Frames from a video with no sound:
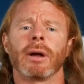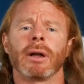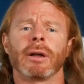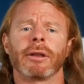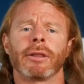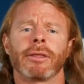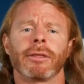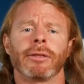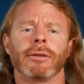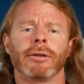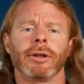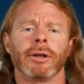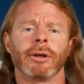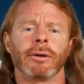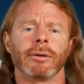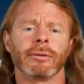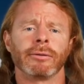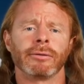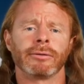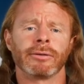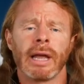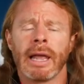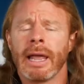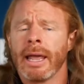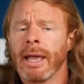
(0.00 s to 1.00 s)
Month
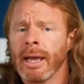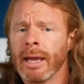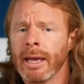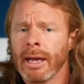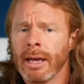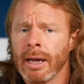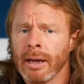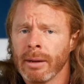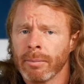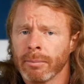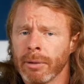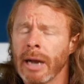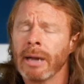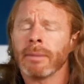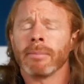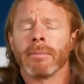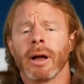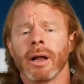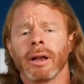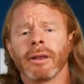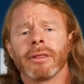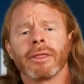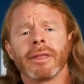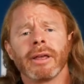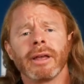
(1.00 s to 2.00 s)
news, Pride
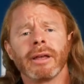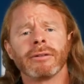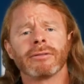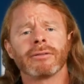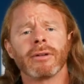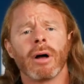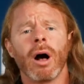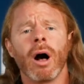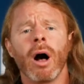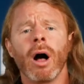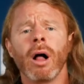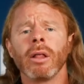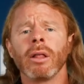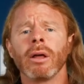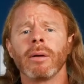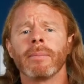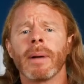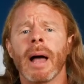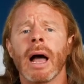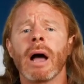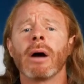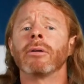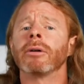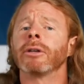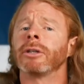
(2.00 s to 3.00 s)
Month is all
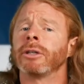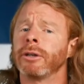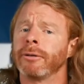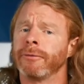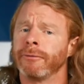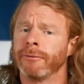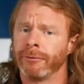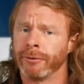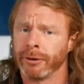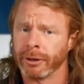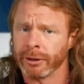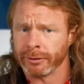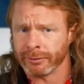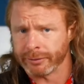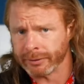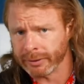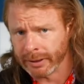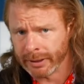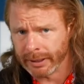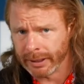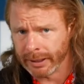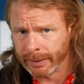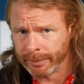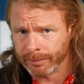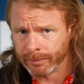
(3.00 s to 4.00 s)
about
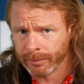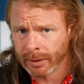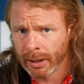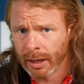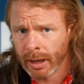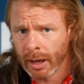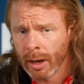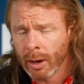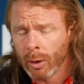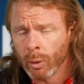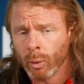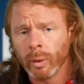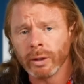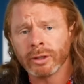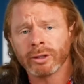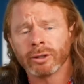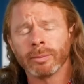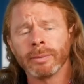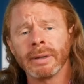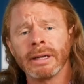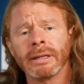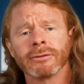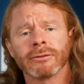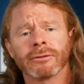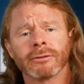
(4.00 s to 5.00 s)
diversity, which
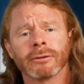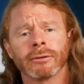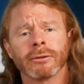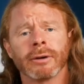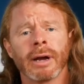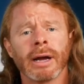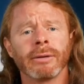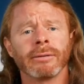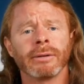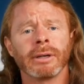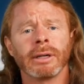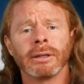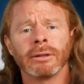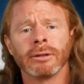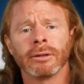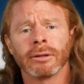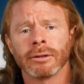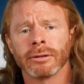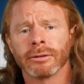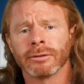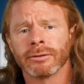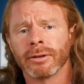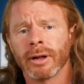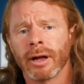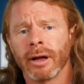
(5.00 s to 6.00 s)
means surrounding
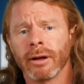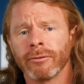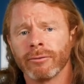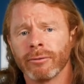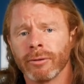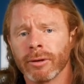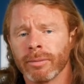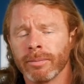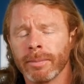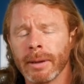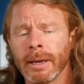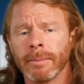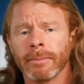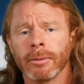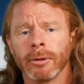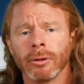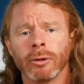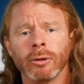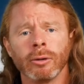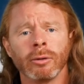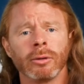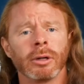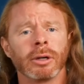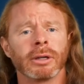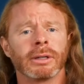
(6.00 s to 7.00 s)
yourself with people
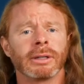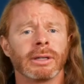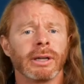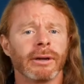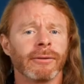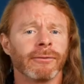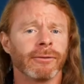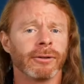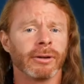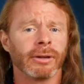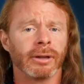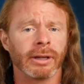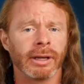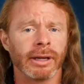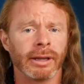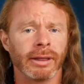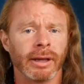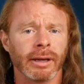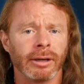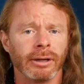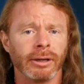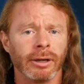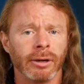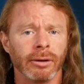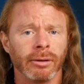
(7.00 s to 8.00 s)
who look differently
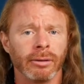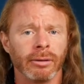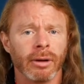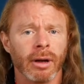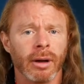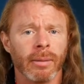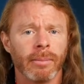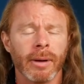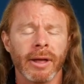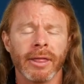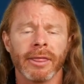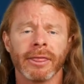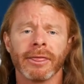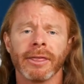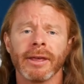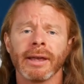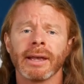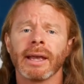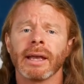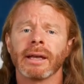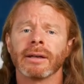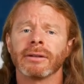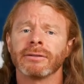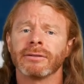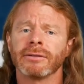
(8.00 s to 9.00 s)
than you, but
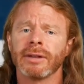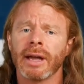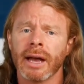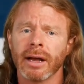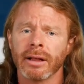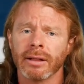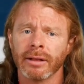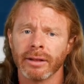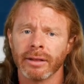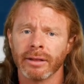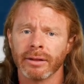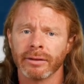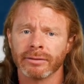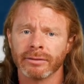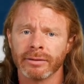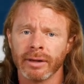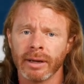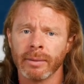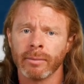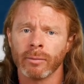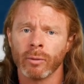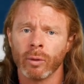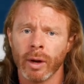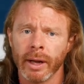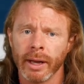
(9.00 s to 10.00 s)
think exactly the
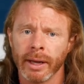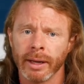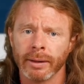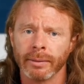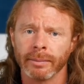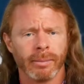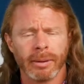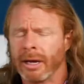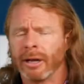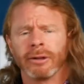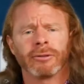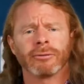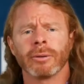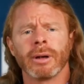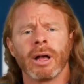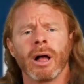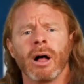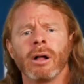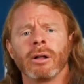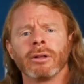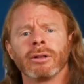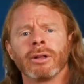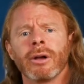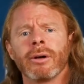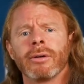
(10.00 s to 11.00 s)
same way. Because we
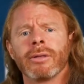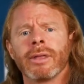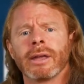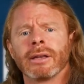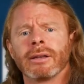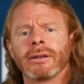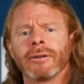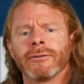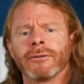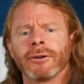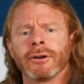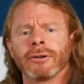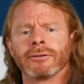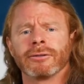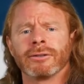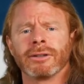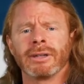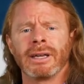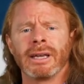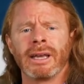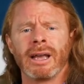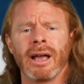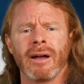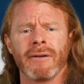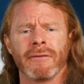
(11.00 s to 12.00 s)
all know that
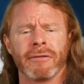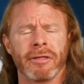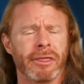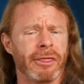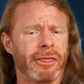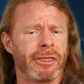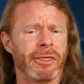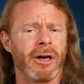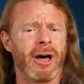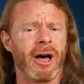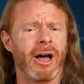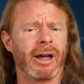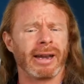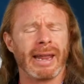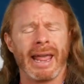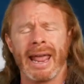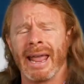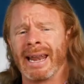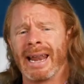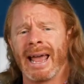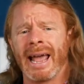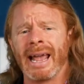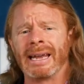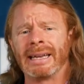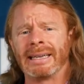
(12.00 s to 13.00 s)
diversity of thought
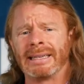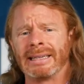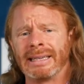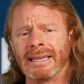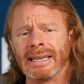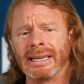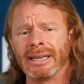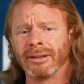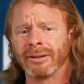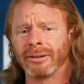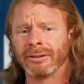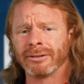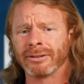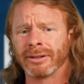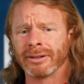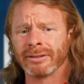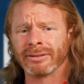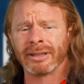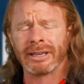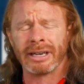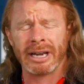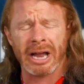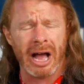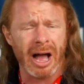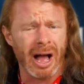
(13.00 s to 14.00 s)
and ideals
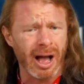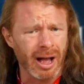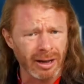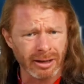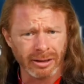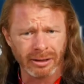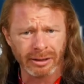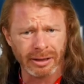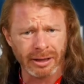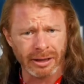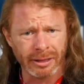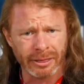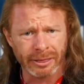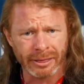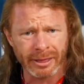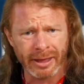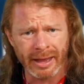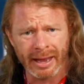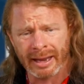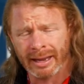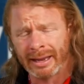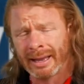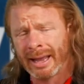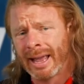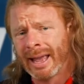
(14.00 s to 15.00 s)
is an ugly
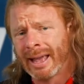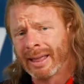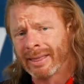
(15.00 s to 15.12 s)
thing